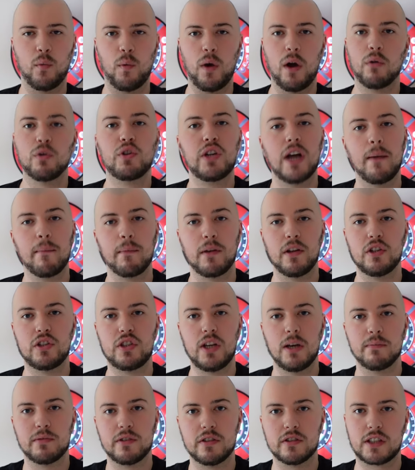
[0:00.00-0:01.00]
World
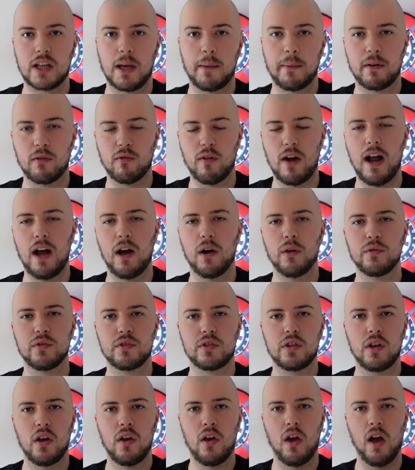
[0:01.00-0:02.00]
Championships is coming
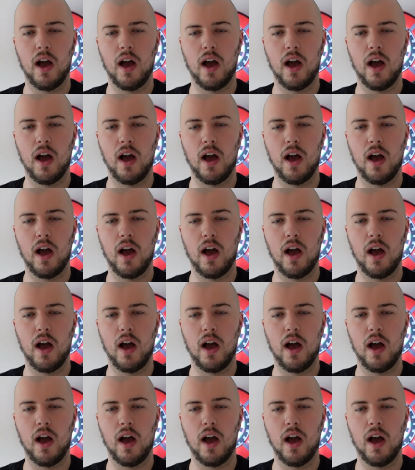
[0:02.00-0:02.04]
around,